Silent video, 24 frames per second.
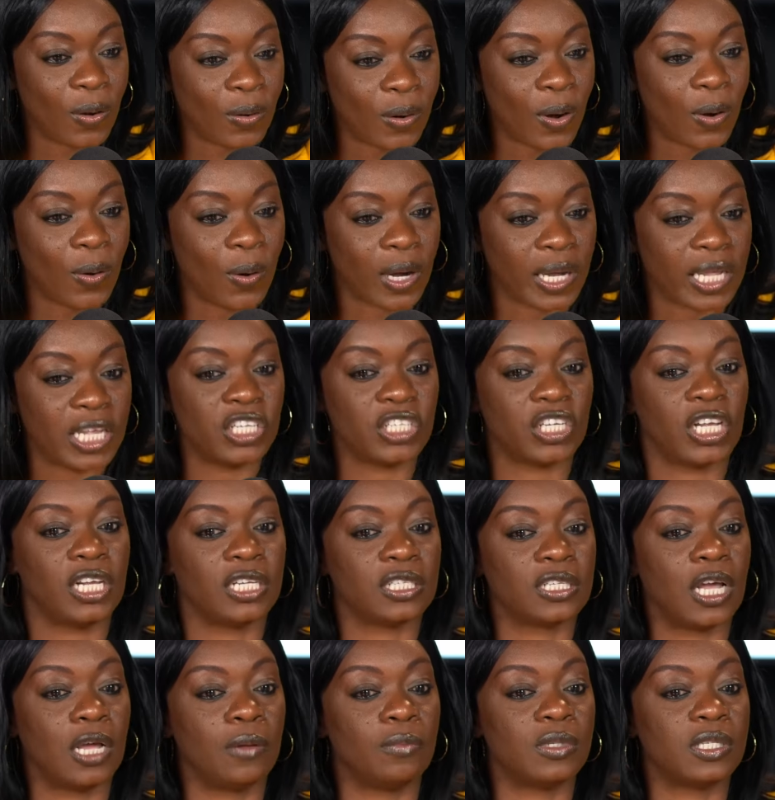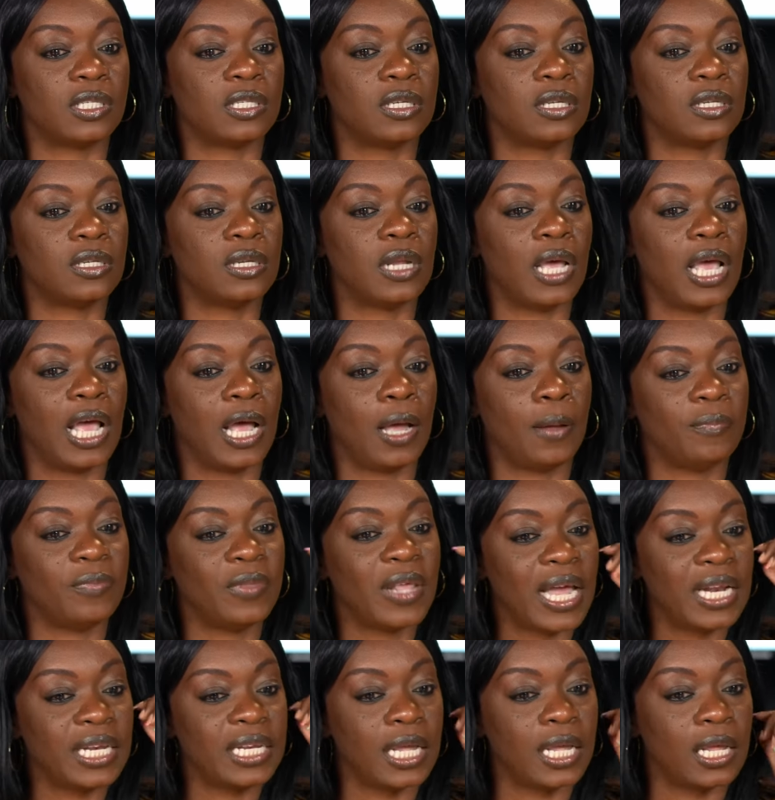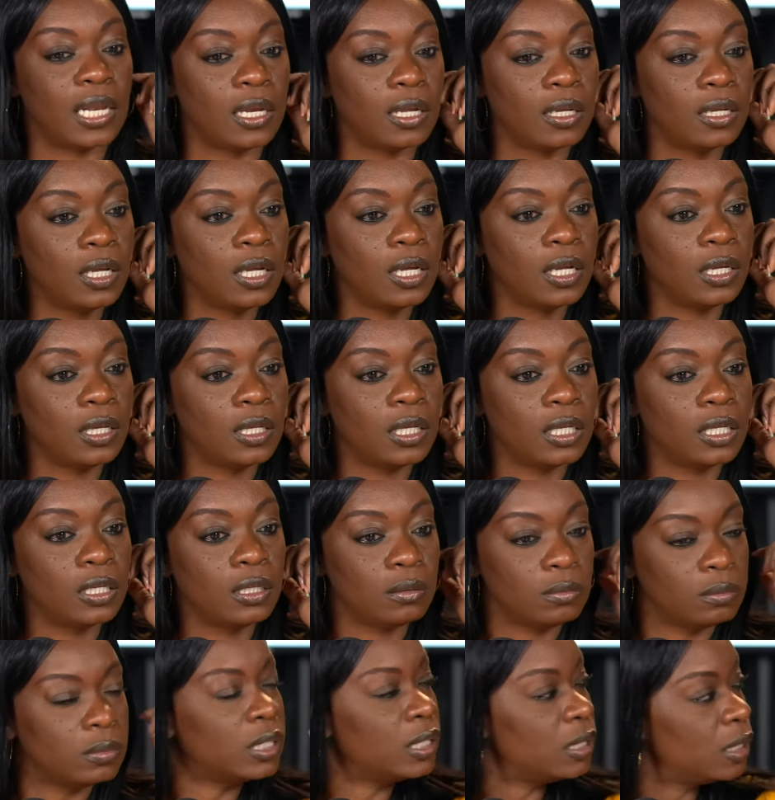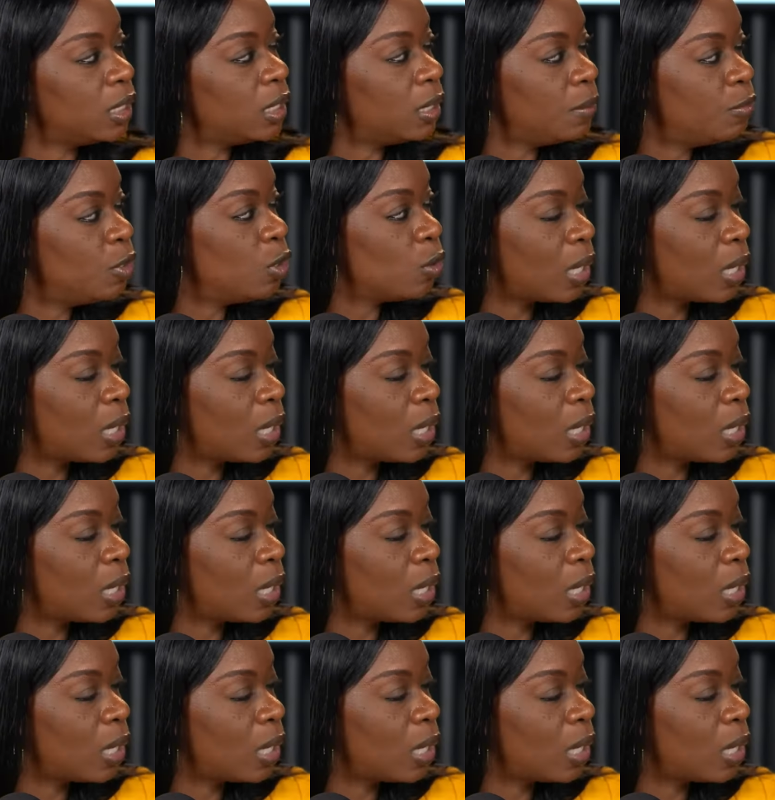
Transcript: or oh, oh, Kishane Thompson, um, Daniel, him look